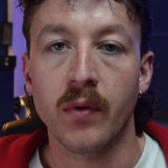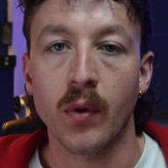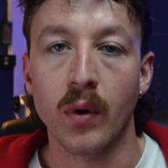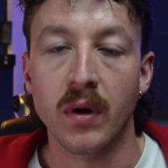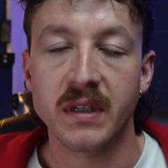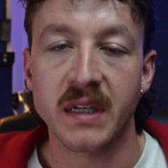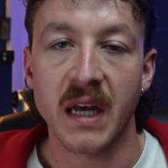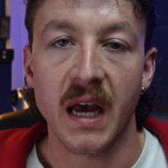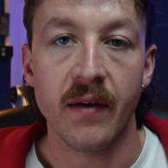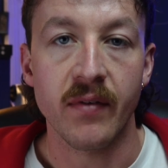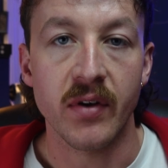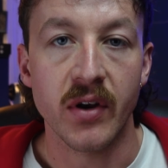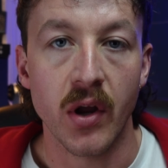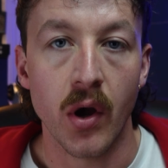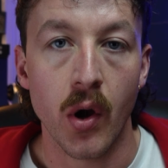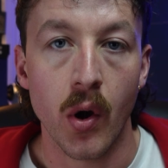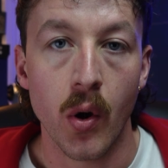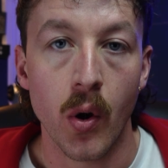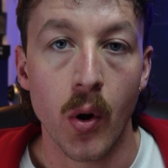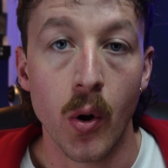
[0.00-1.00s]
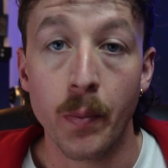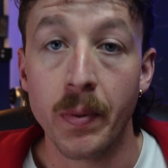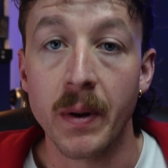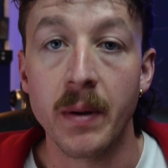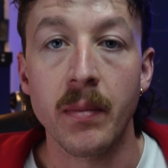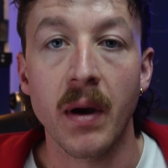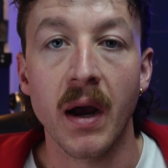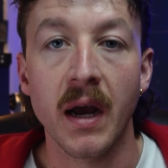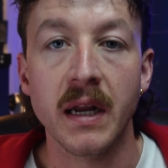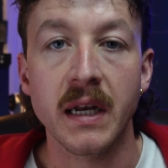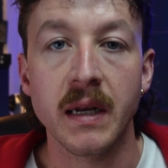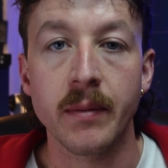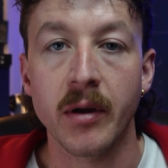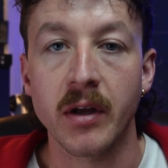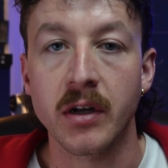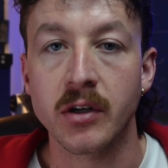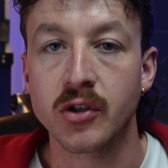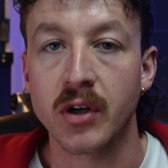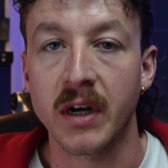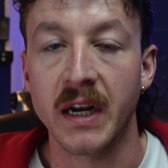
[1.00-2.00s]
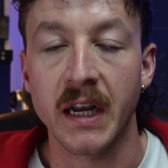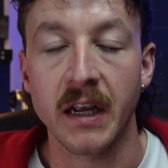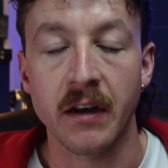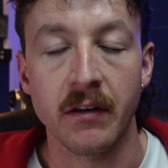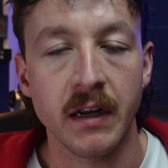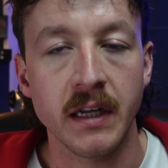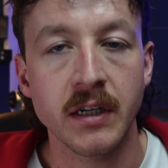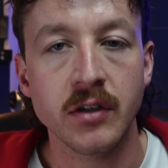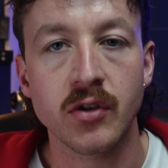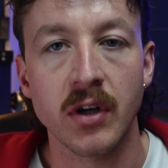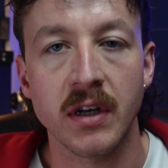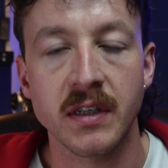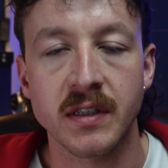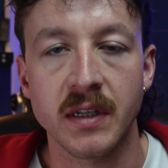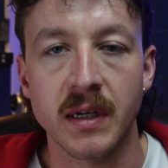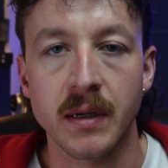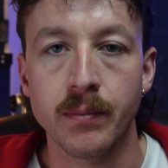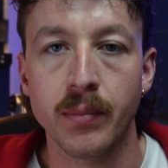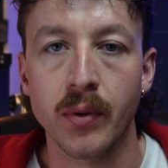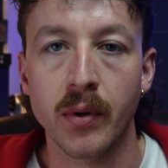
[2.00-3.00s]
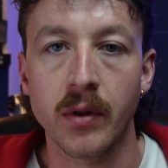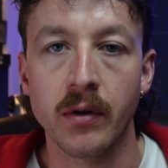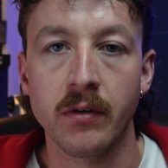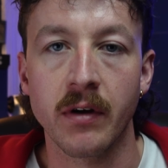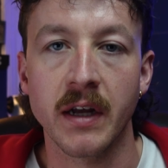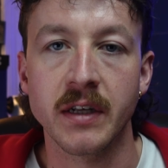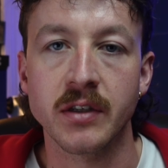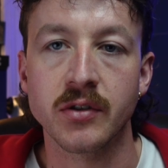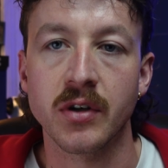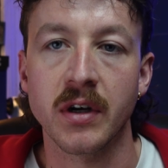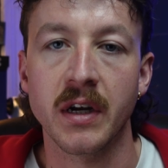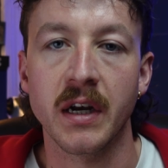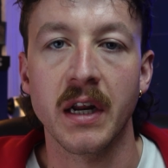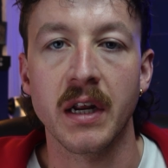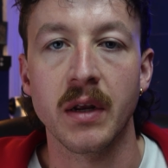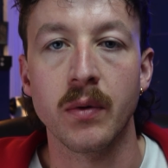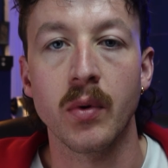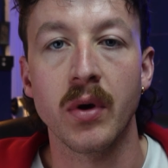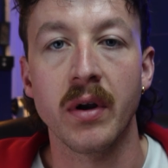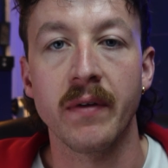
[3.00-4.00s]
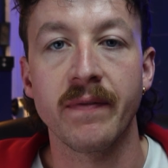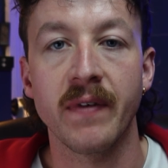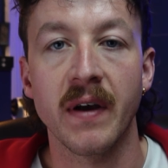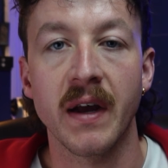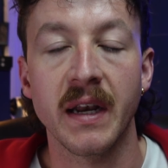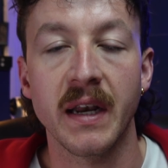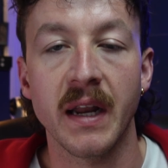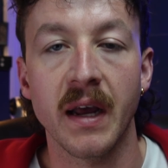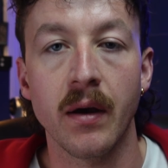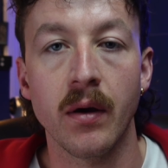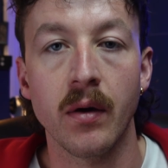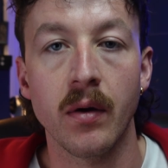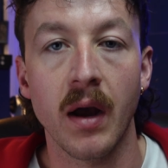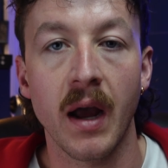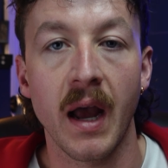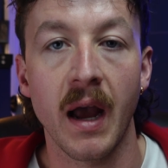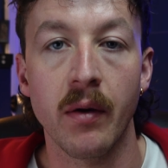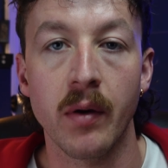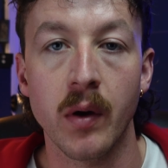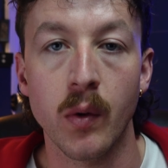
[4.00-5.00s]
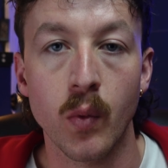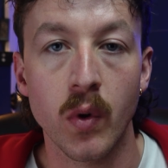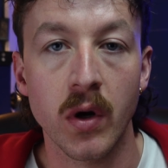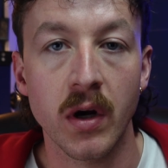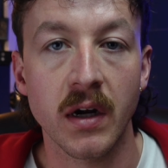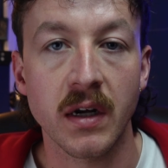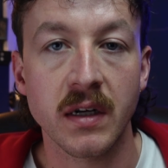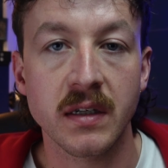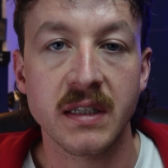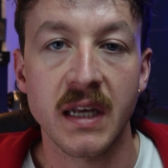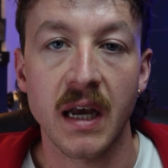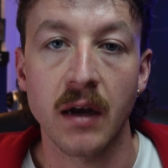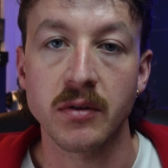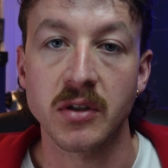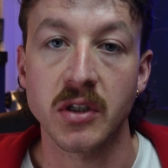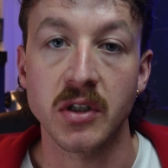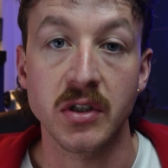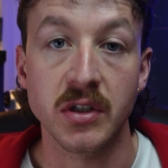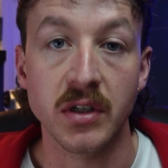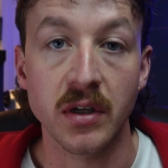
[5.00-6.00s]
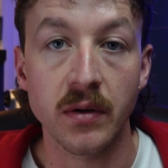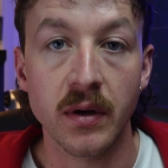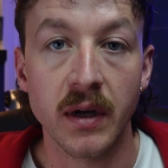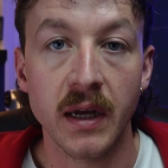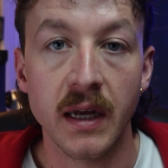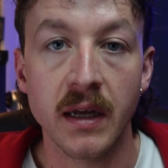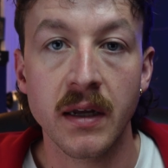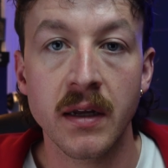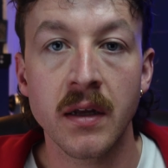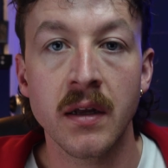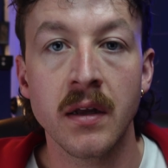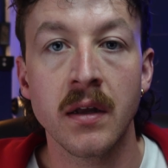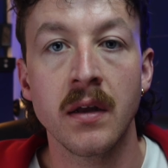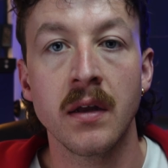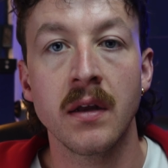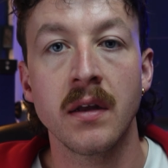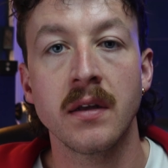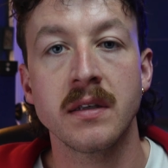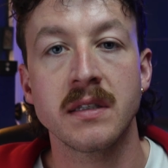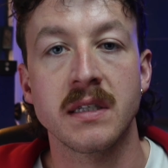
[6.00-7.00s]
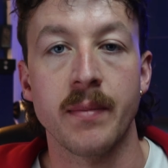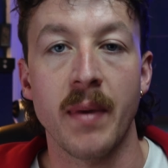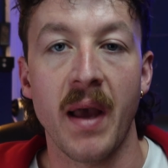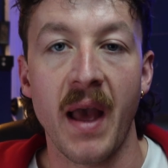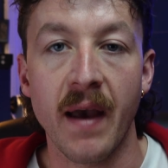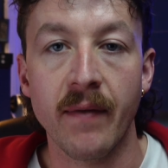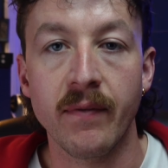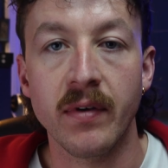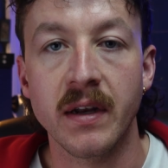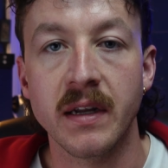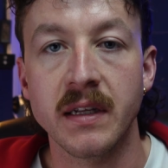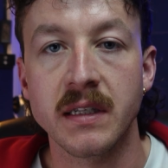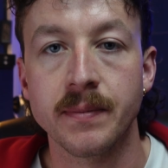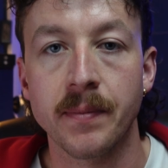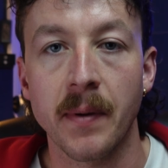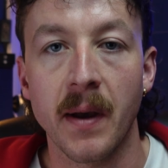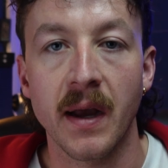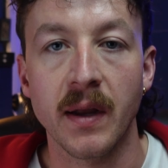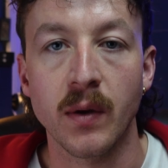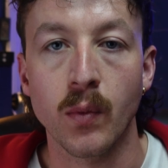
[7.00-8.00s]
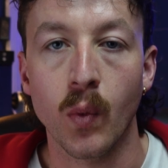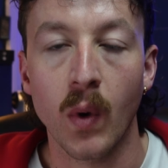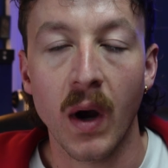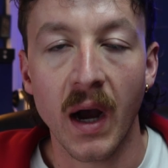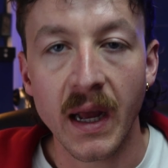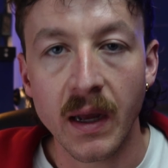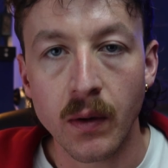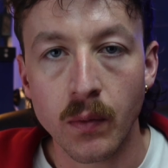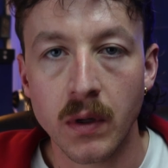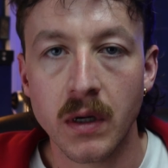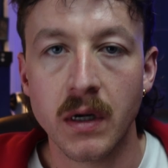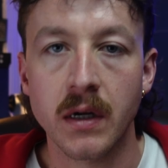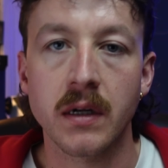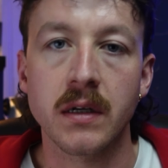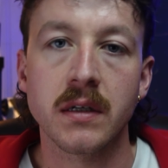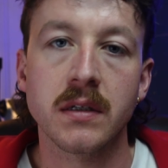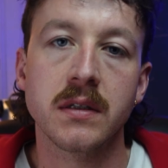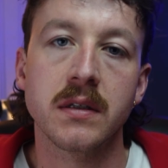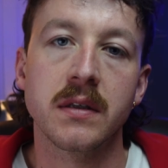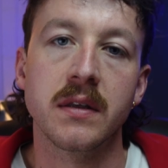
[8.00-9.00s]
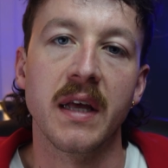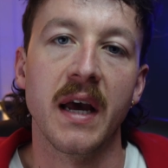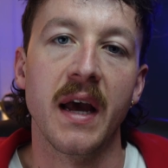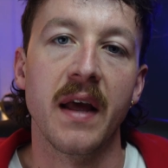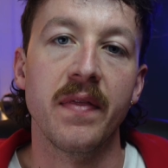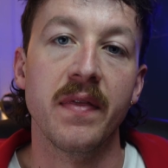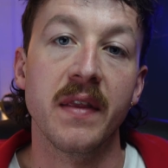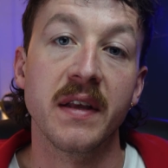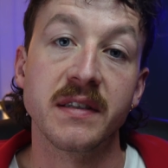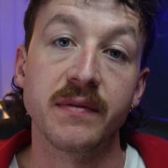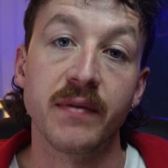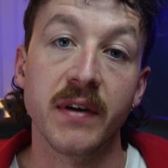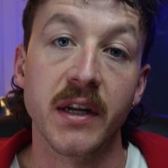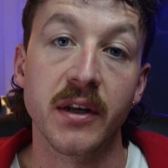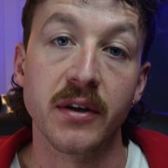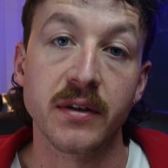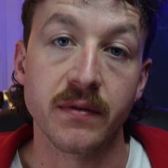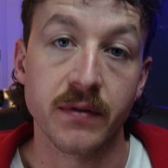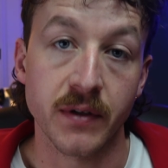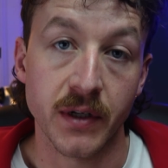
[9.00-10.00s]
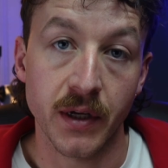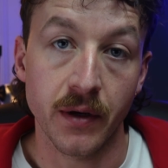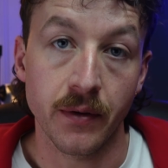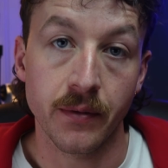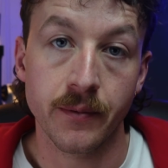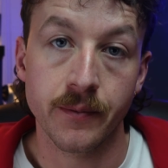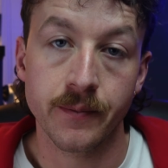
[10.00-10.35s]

you want to have an open mind about your training, you're interested in polarized training, you want to find out how it works, how to do it, some evidence behind why it works, then this video is for you.